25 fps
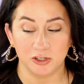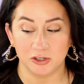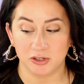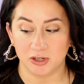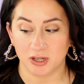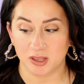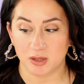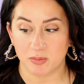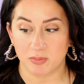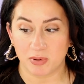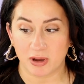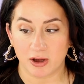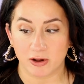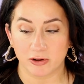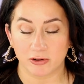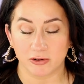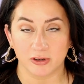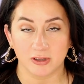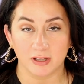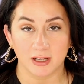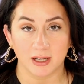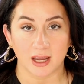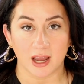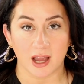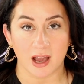You get the powder
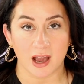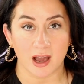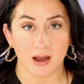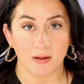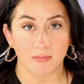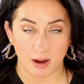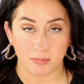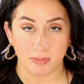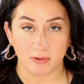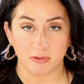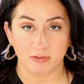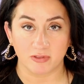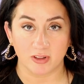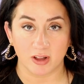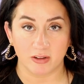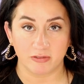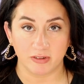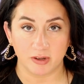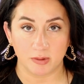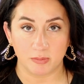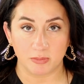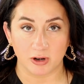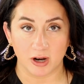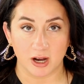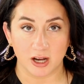in the cap, pop a
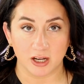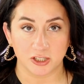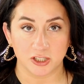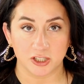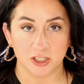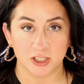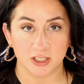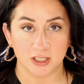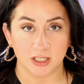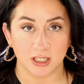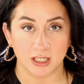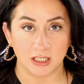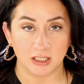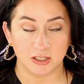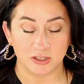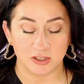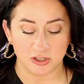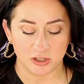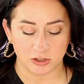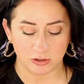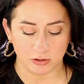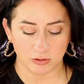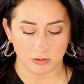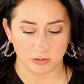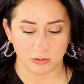fluffy brush
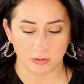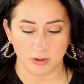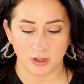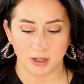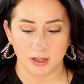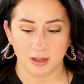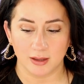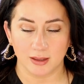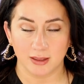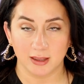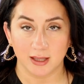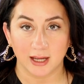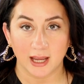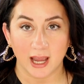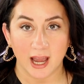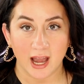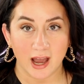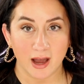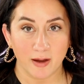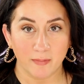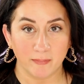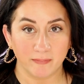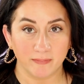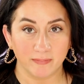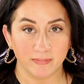into the
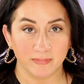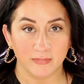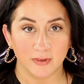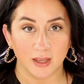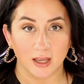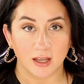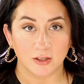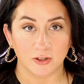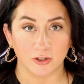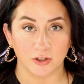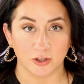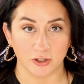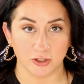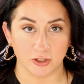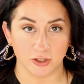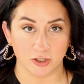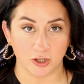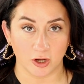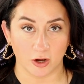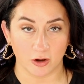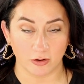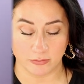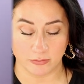cap, and you're good to go.